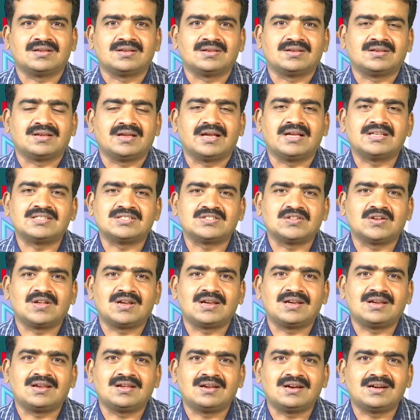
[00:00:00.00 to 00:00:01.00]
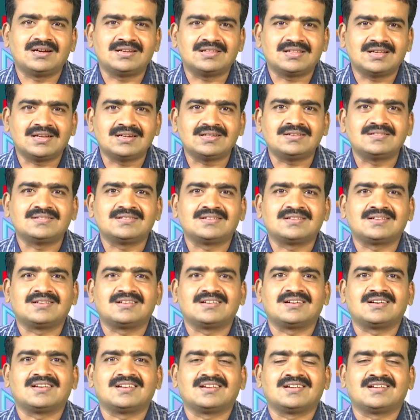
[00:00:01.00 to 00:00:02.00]
As you all learned that
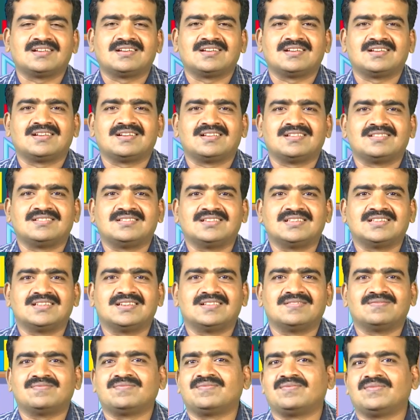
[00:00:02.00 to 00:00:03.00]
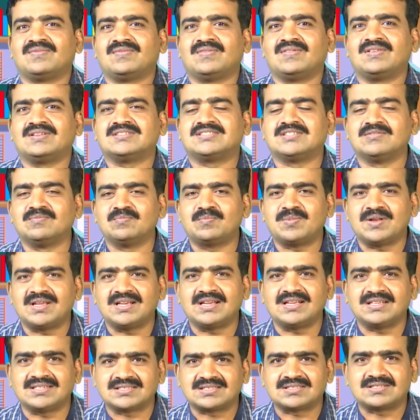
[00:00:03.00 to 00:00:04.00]
the
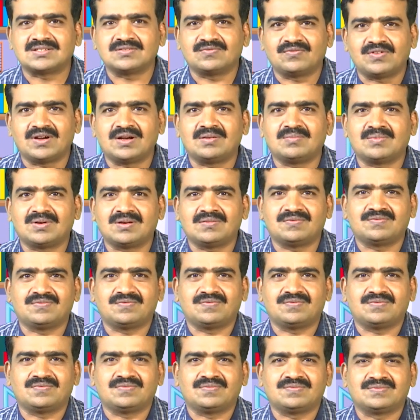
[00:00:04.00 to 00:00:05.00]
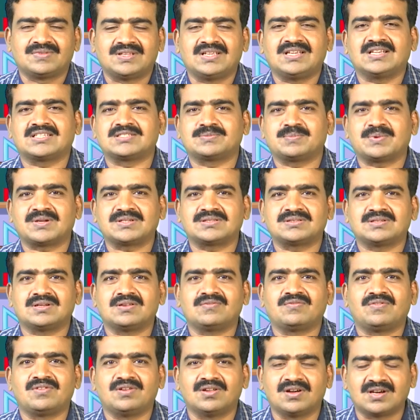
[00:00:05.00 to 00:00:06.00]
simplest form of the expression of
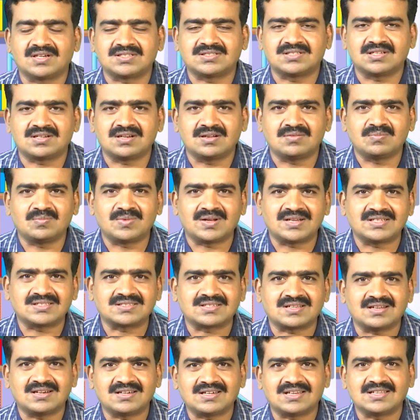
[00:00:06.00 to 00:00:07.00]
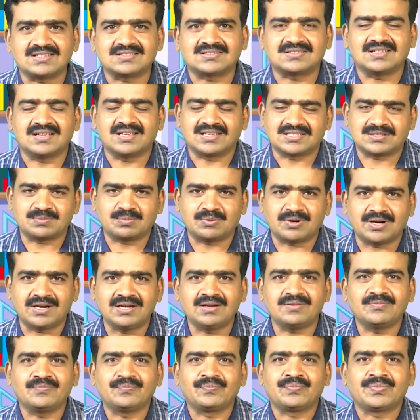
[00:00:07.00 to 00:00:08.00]
larger number is called as exponent.
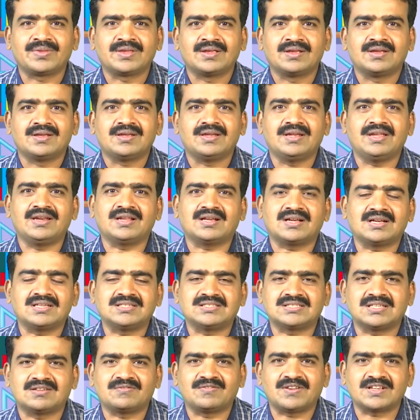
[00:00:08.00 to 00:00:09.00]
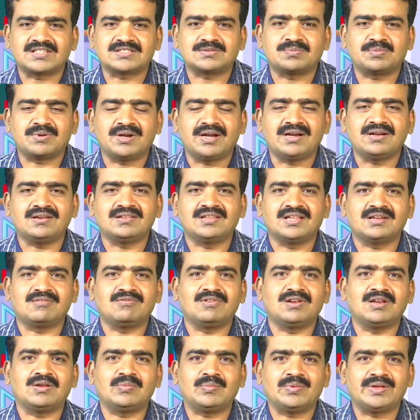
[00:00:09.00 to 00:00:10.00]
In case of exponent, there
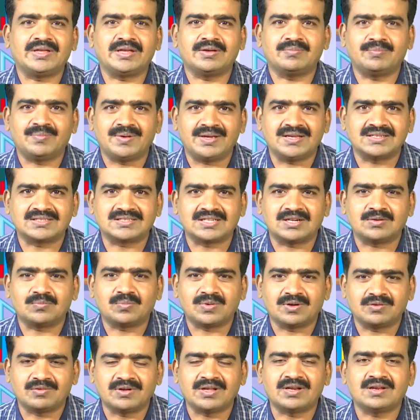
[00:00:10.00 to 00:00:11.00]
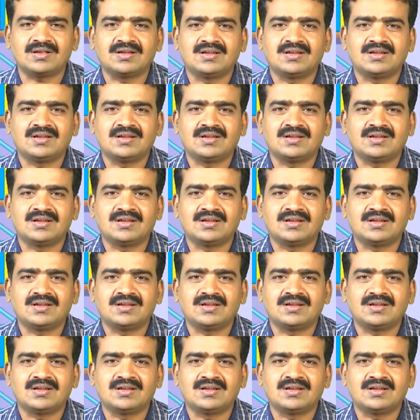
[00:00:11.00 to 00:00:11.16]
will be a base and power.